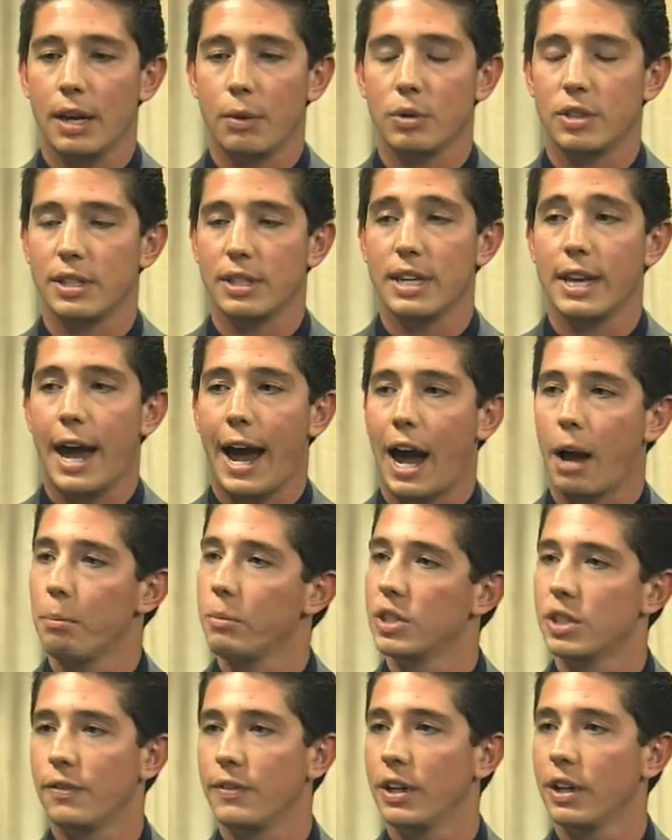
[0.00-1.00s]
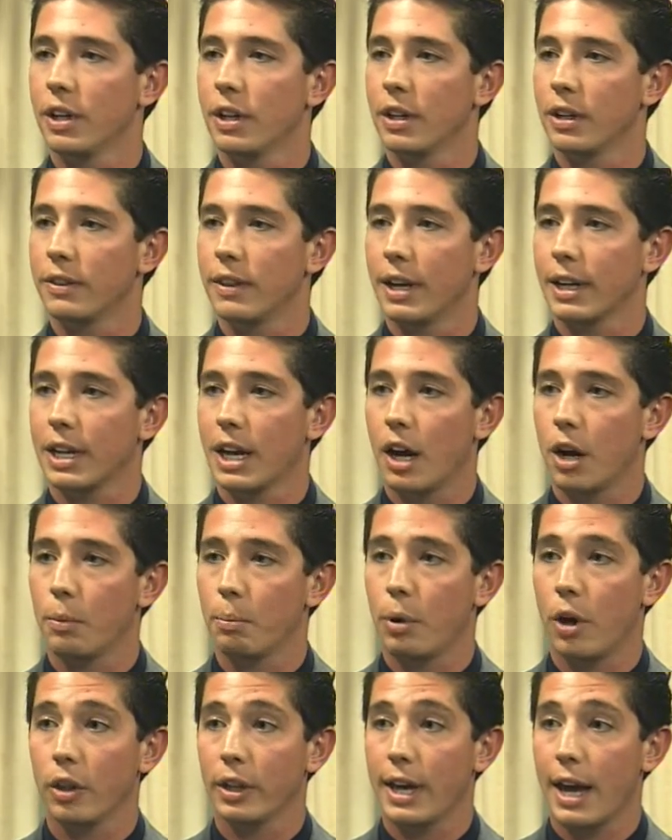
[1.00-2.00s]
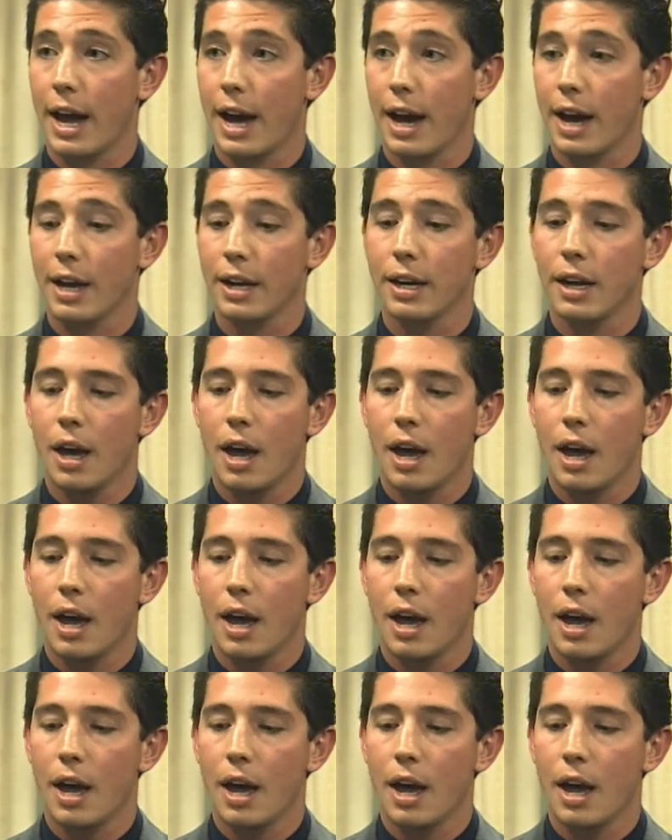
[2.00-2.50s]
it was the atmosphere that Cal Poly had.